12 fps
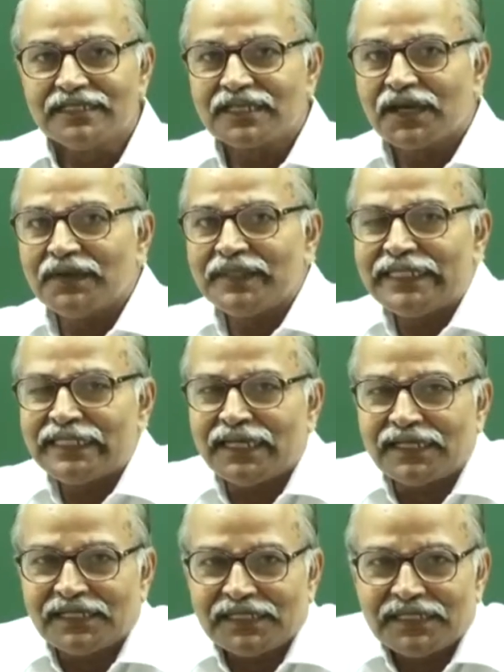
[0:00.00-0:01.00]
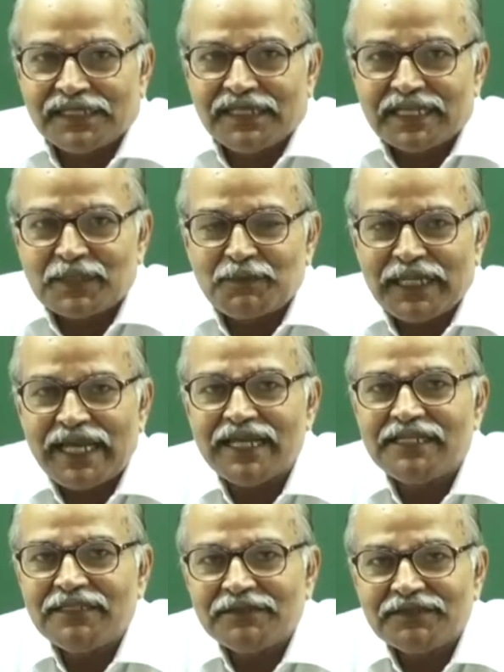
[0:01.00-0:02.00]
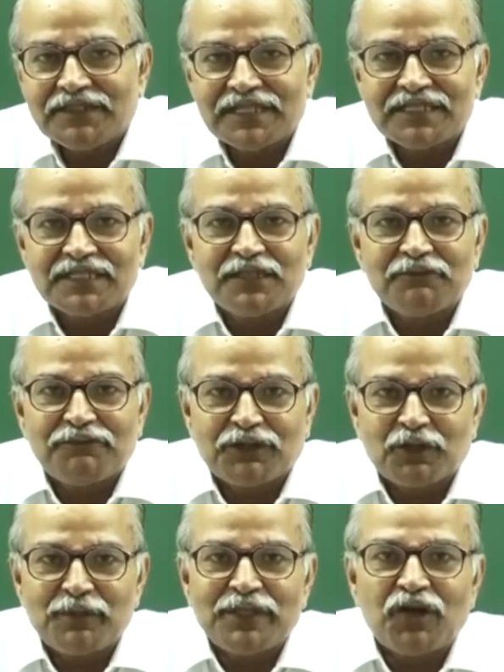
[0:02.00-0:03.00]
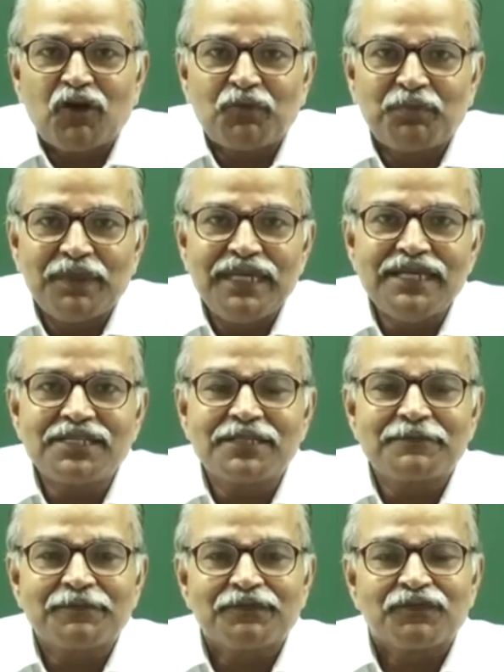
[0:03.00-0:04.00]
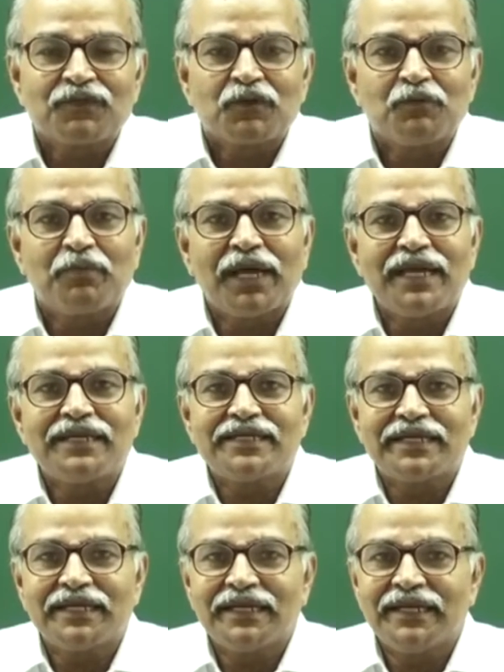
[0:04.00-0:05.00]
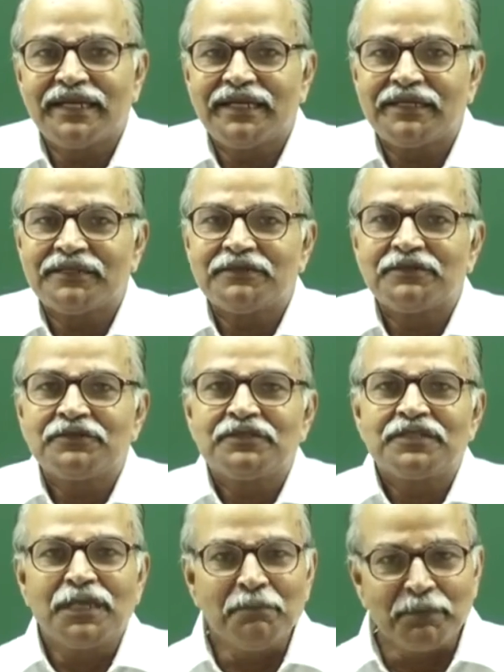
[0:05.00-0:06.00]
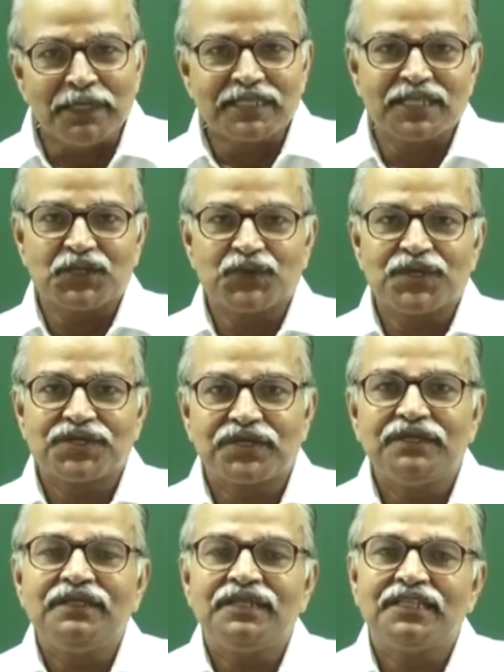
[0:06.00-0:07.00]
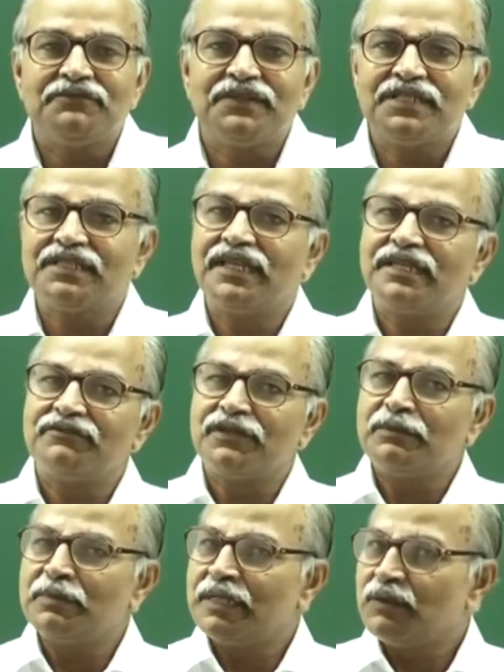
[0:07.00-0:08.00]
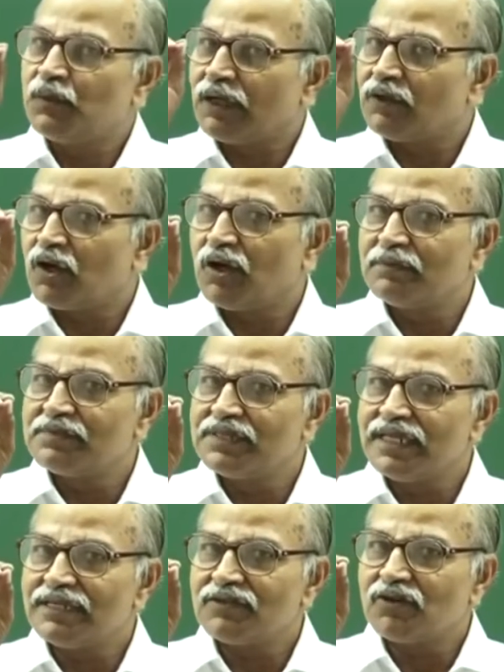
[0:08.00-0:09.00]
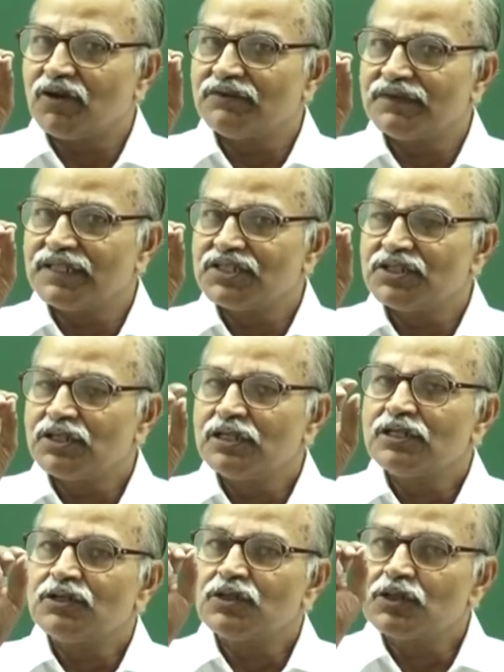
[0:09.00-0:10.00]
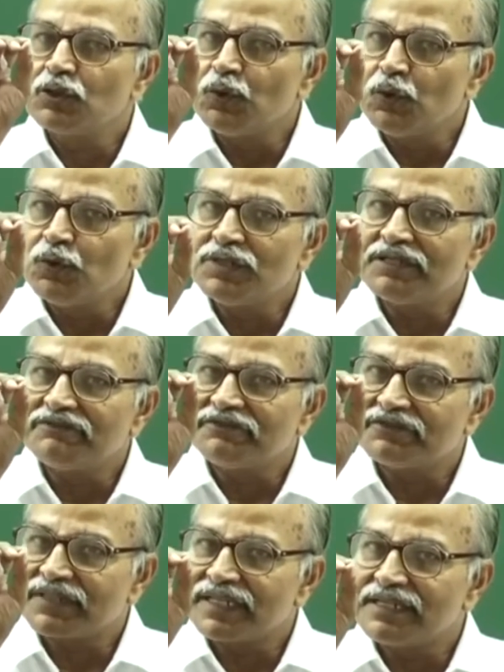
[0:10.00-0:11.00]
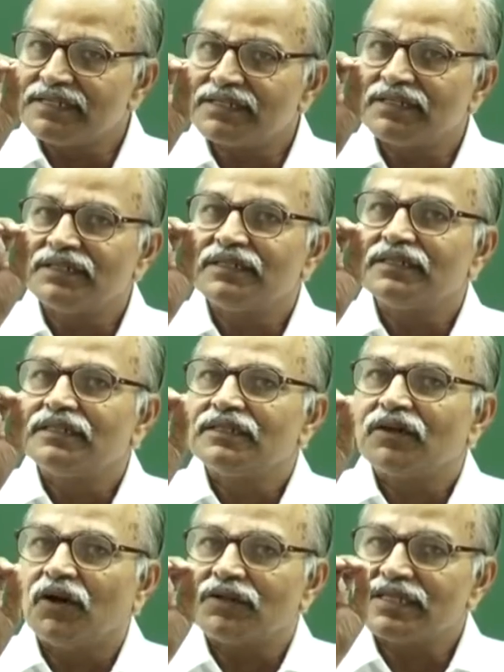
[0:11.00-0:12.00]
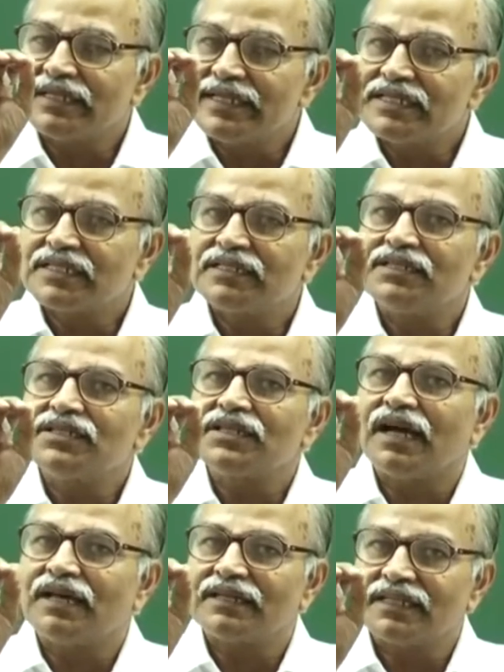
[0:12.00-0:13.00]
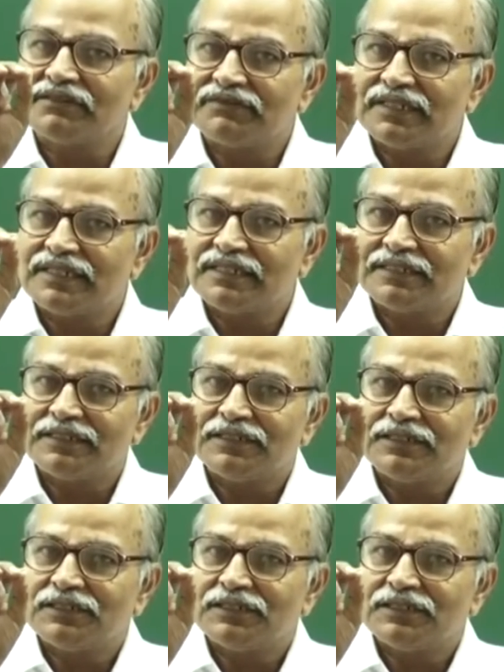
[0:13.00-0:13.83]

So, I will explain this phenomena of beats by taking a simple situation in which there will be one object on which two different oscillations are given